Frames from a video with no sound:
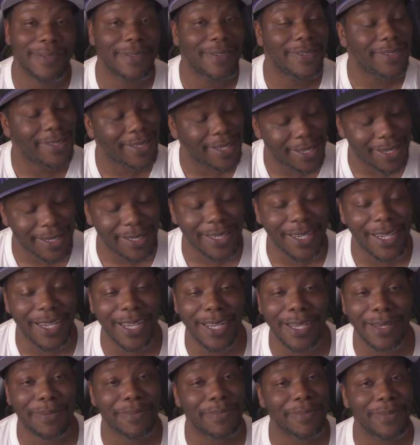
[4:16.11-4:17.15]
Still
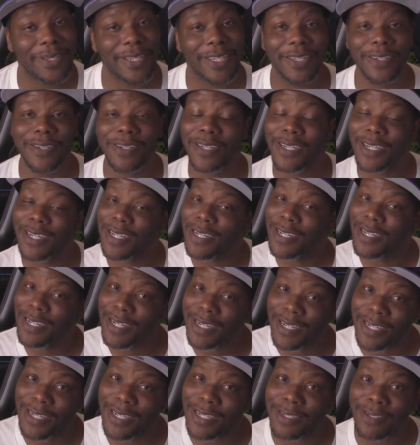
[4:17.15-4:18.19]
time. Deal can get
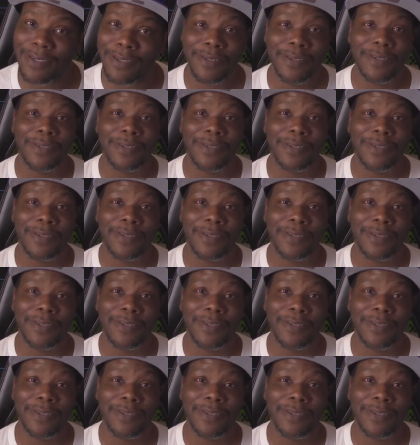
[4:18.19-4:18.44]
done.